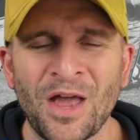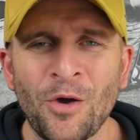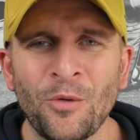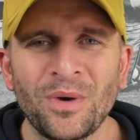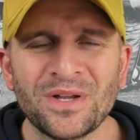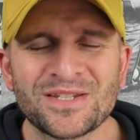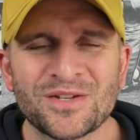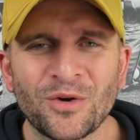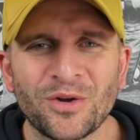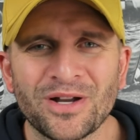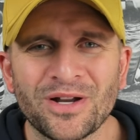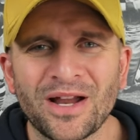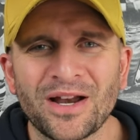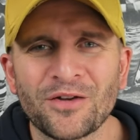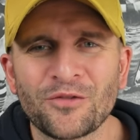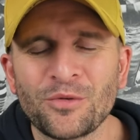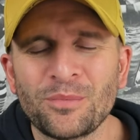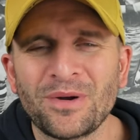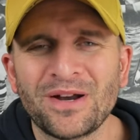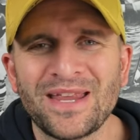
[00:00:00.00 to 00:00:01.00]
What's going on,
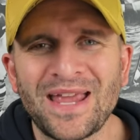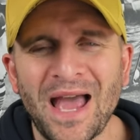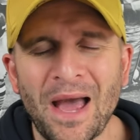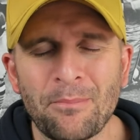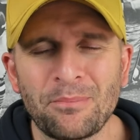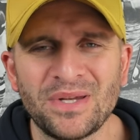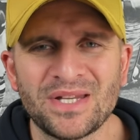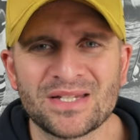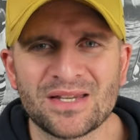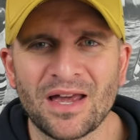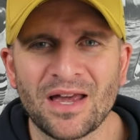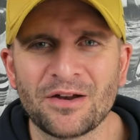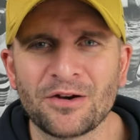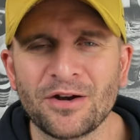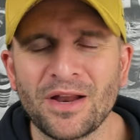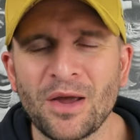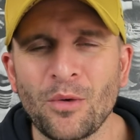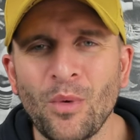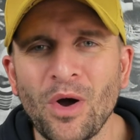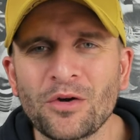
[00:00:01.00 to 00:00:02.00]
everybody? Happy
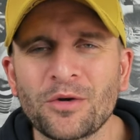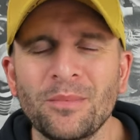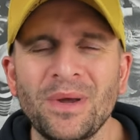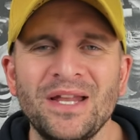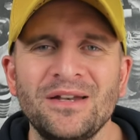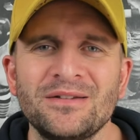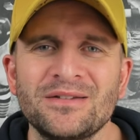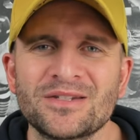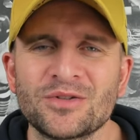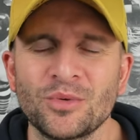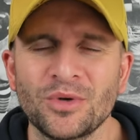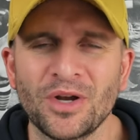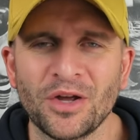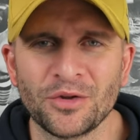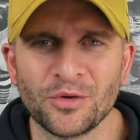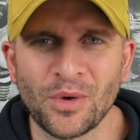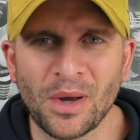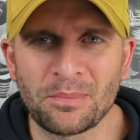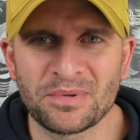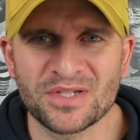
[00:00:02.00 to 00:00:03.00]
Saturday. Welcome in to
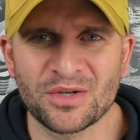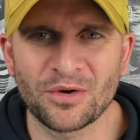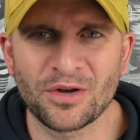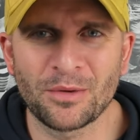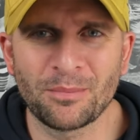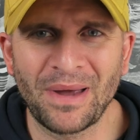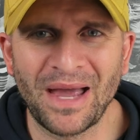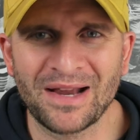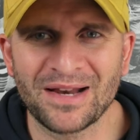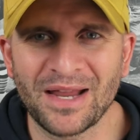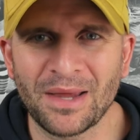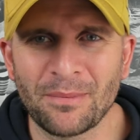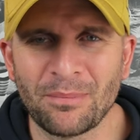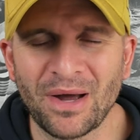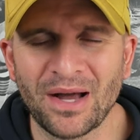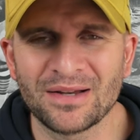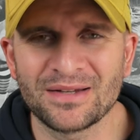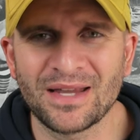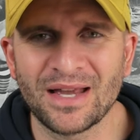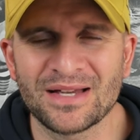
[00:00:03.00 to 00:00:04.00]
another new episode of the Pack-A-Day
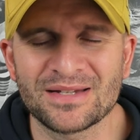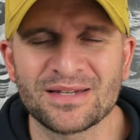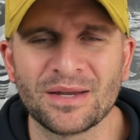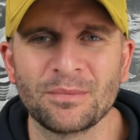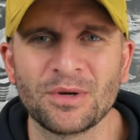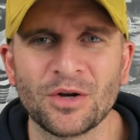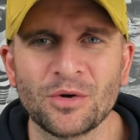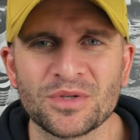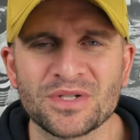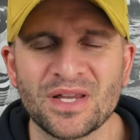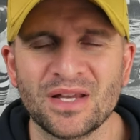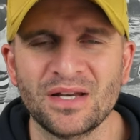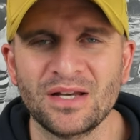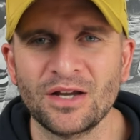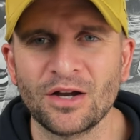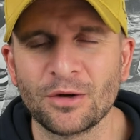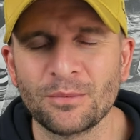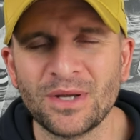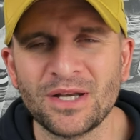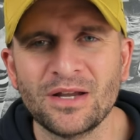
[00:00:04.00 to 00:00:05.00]
Podcast. I'm your host, Andy
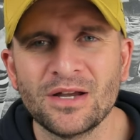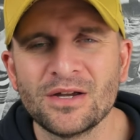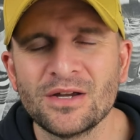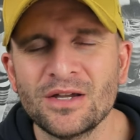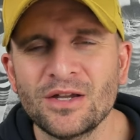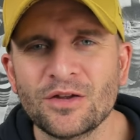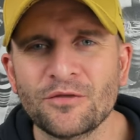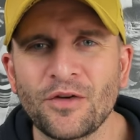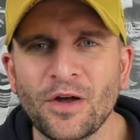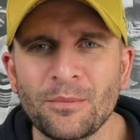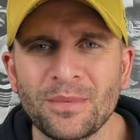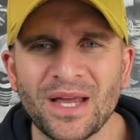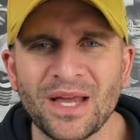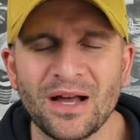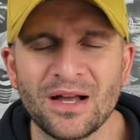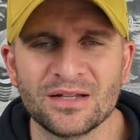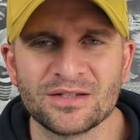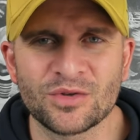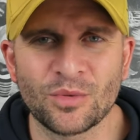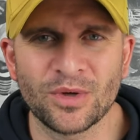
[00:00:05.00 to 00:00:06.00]
Herman. You can follow me
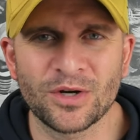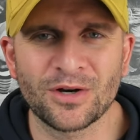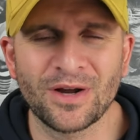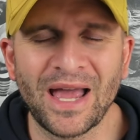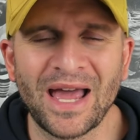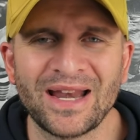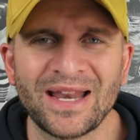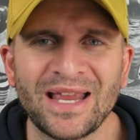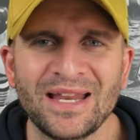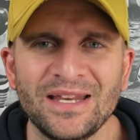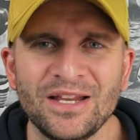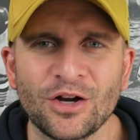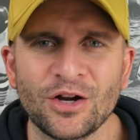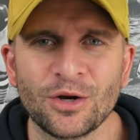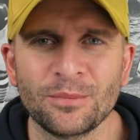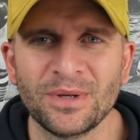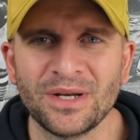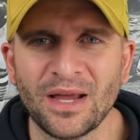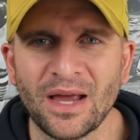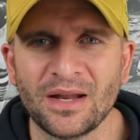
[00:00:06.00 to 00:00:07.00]
on Twitter at Andy
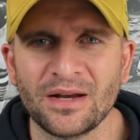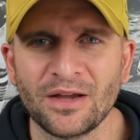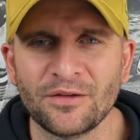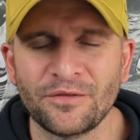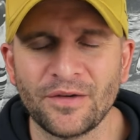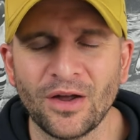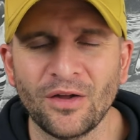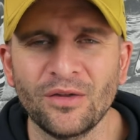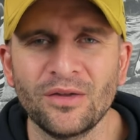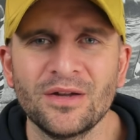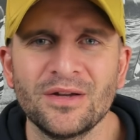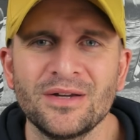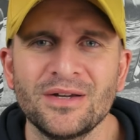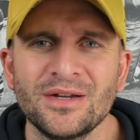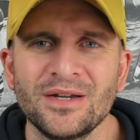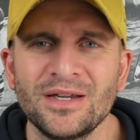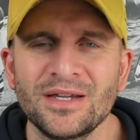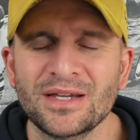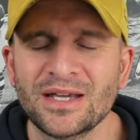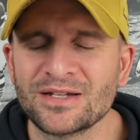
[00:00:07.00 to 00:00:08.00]
Herman N F L.
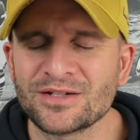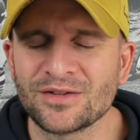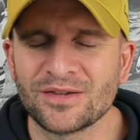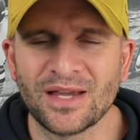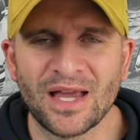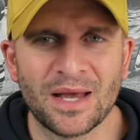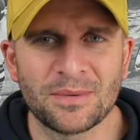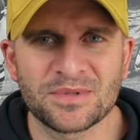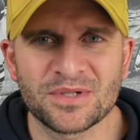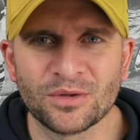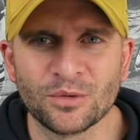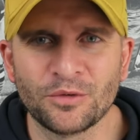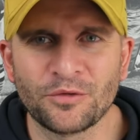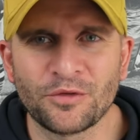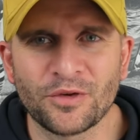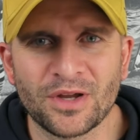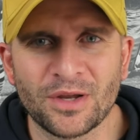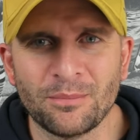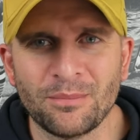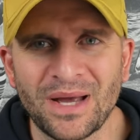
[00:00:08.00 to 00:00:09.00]
You guys are the absolute
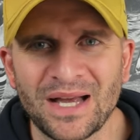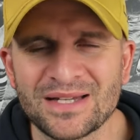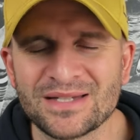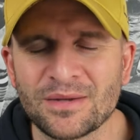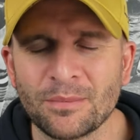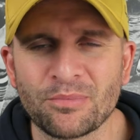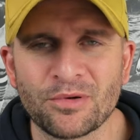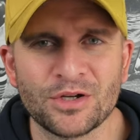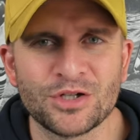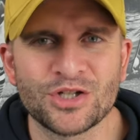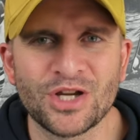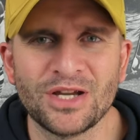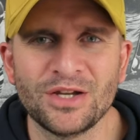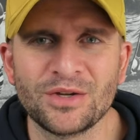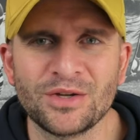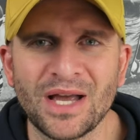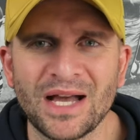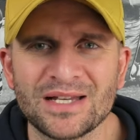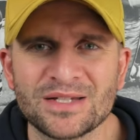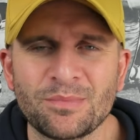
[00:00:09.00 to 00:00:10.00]
freaking best. Appreciate
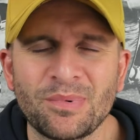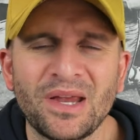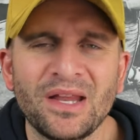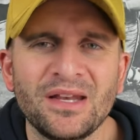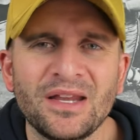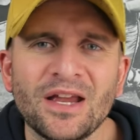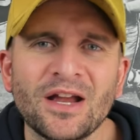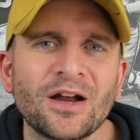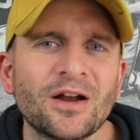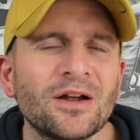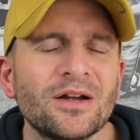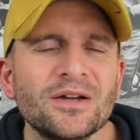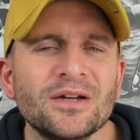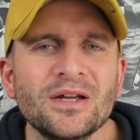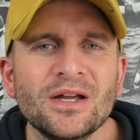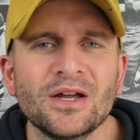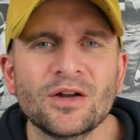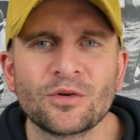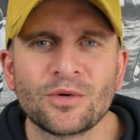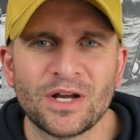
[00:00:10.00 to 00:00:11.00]
you guys being here.
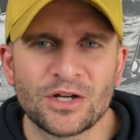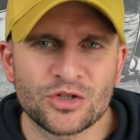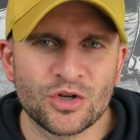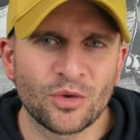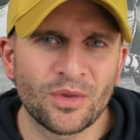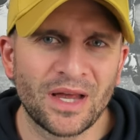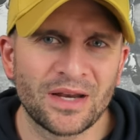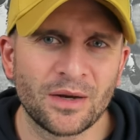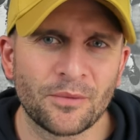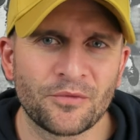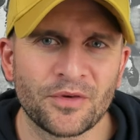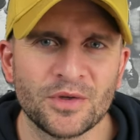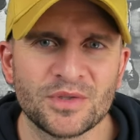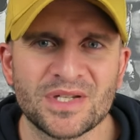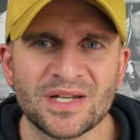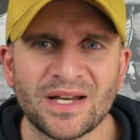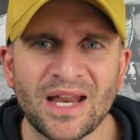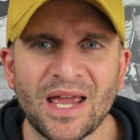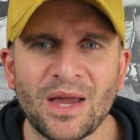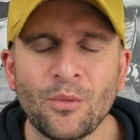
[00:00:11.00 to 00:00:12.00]
Great show lined up for you
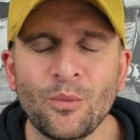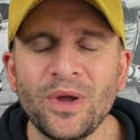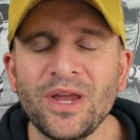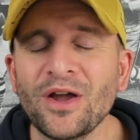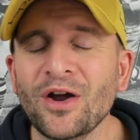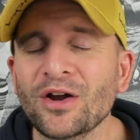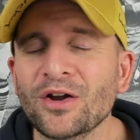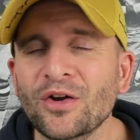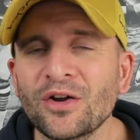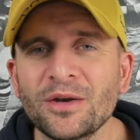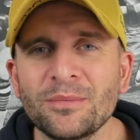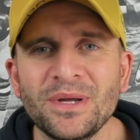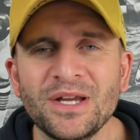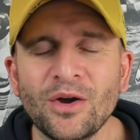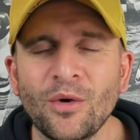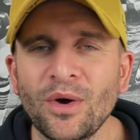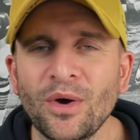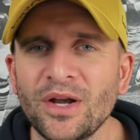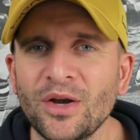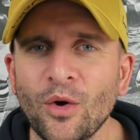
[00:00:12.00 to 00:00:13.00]
today. We are going to be
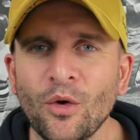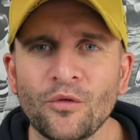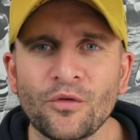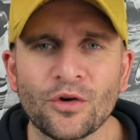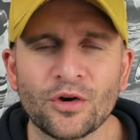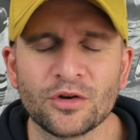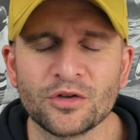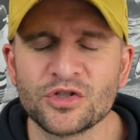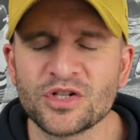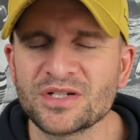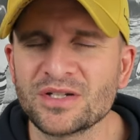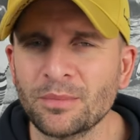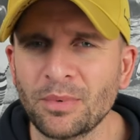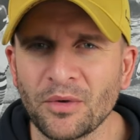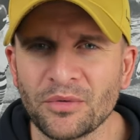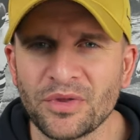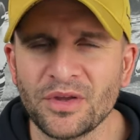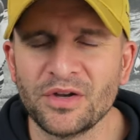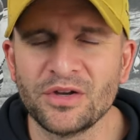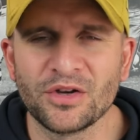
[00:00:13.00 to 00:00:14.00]
going over just
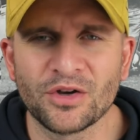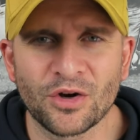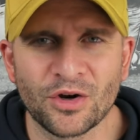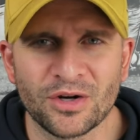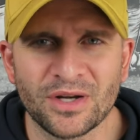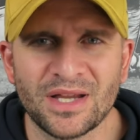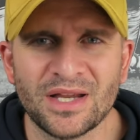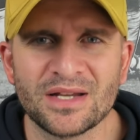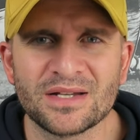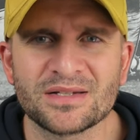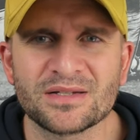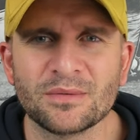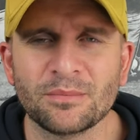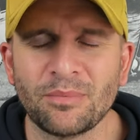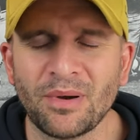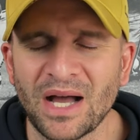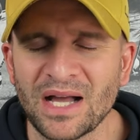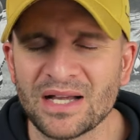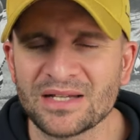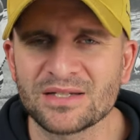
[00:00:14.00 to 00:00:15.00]
about the nerdiest
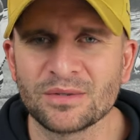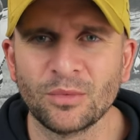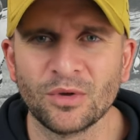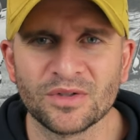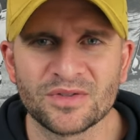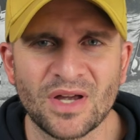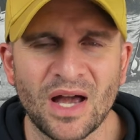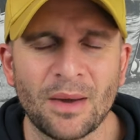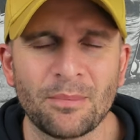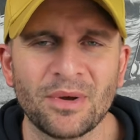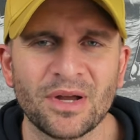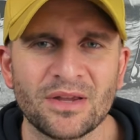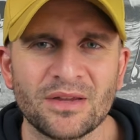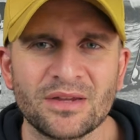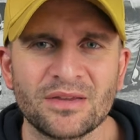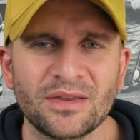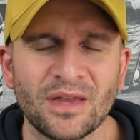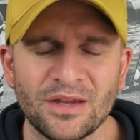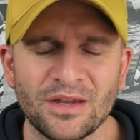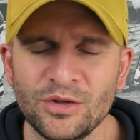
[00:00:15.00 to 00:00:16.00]
possible
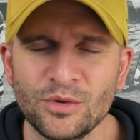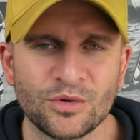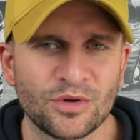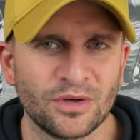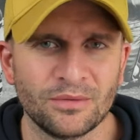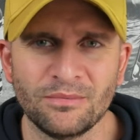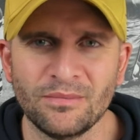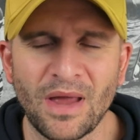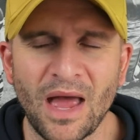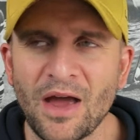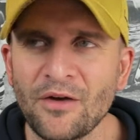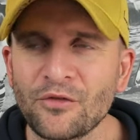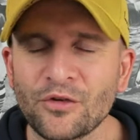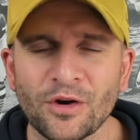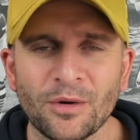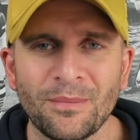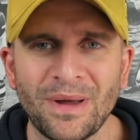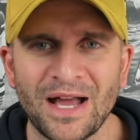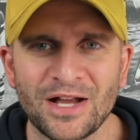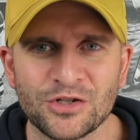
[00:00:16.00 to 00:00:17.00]
topic that you could ever
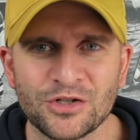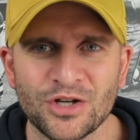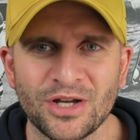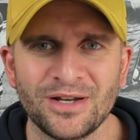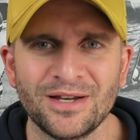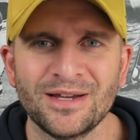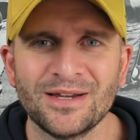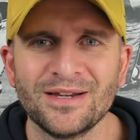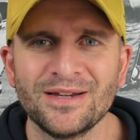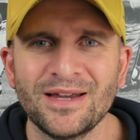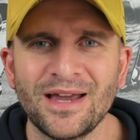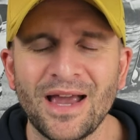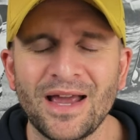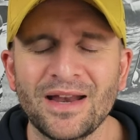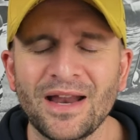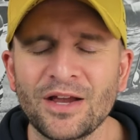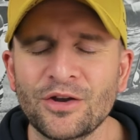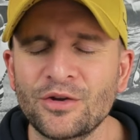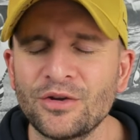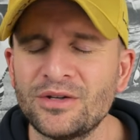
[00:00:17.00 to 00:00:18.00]
imagine,
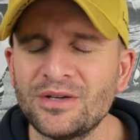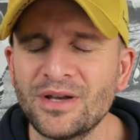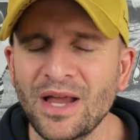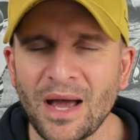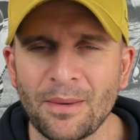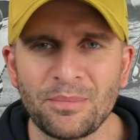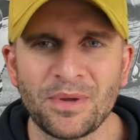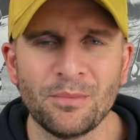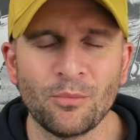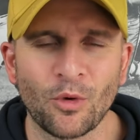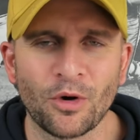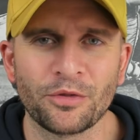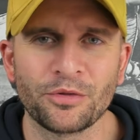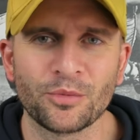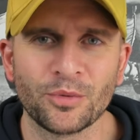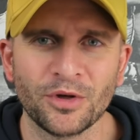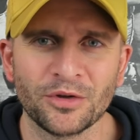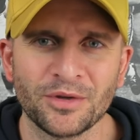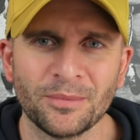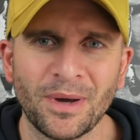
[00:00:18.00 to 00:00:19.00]
and I could not be more
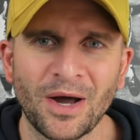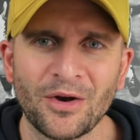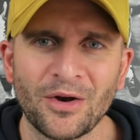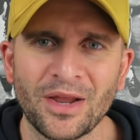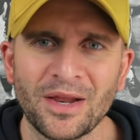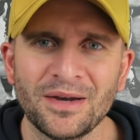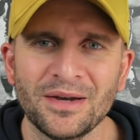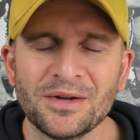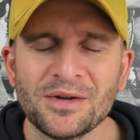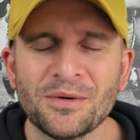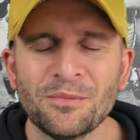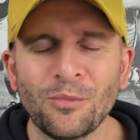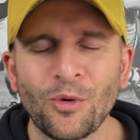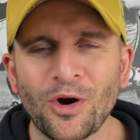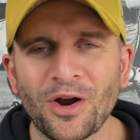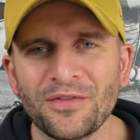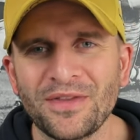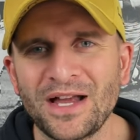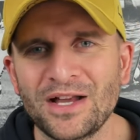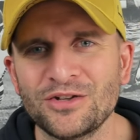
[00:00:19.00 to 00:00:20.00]
thrilled about it.
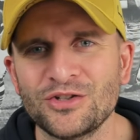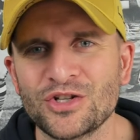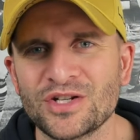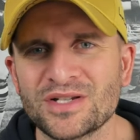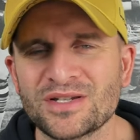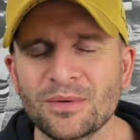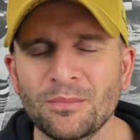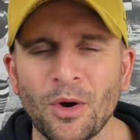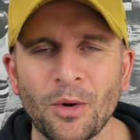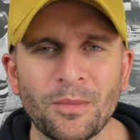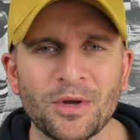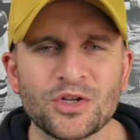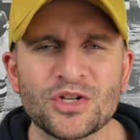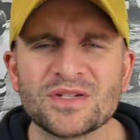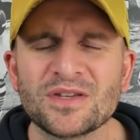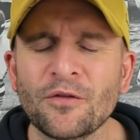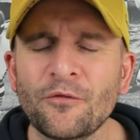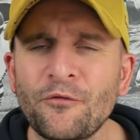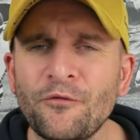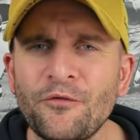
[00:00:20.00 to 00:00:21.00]
More on that in just a moment.
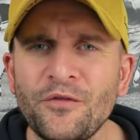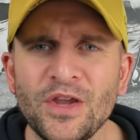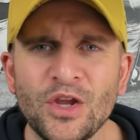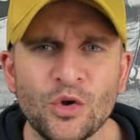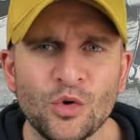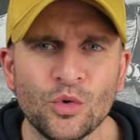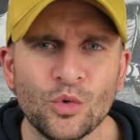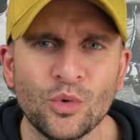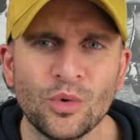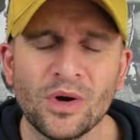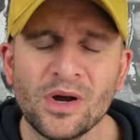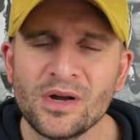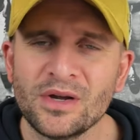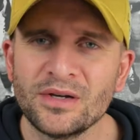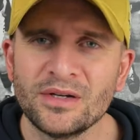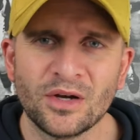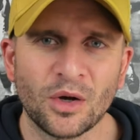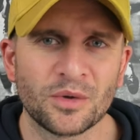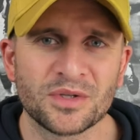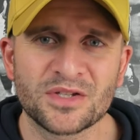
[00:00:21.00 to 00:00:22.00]
Just a few
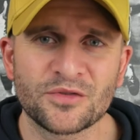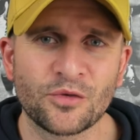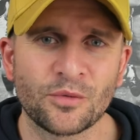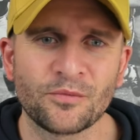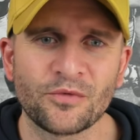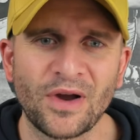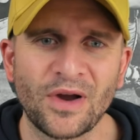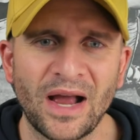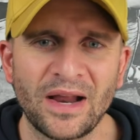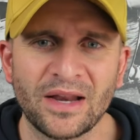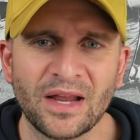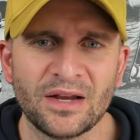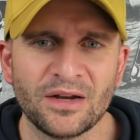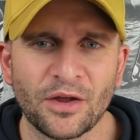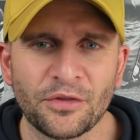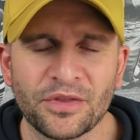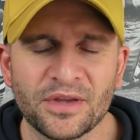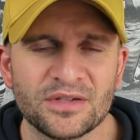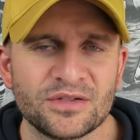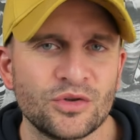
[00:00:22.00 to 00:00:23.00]
notes from Friday.
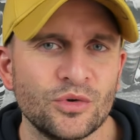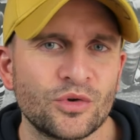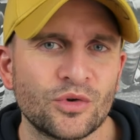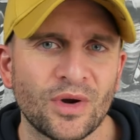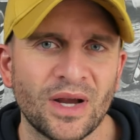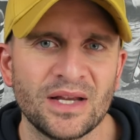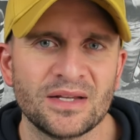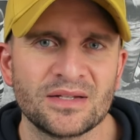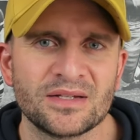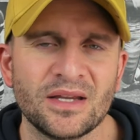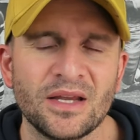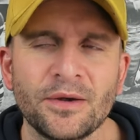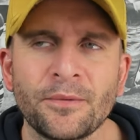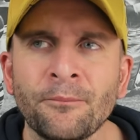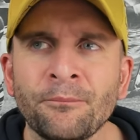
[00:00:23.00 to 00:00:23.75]
Nothing too crazy.